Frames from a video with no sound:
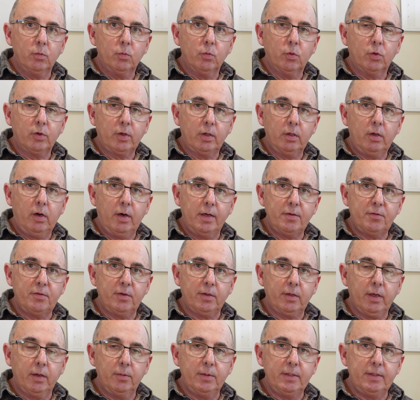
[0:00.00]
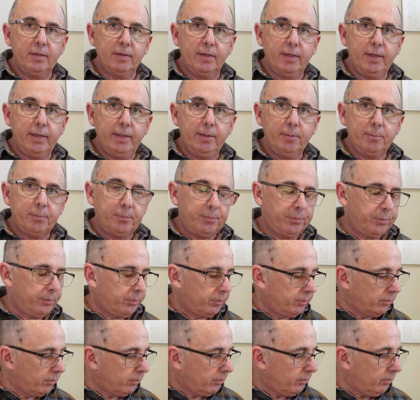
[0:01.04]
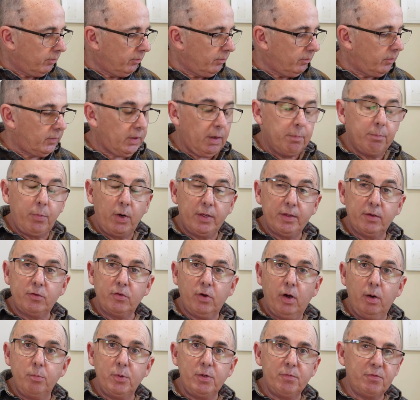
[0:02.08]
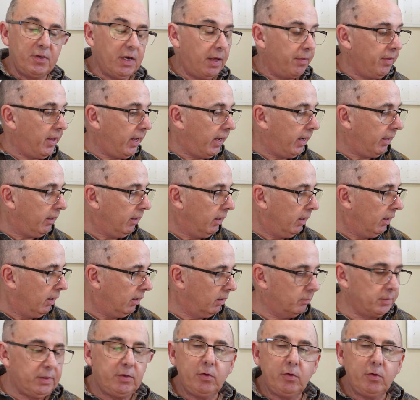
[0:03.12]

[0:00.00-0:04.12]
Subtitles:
water lines that go into there. By the time we've done that, it'll be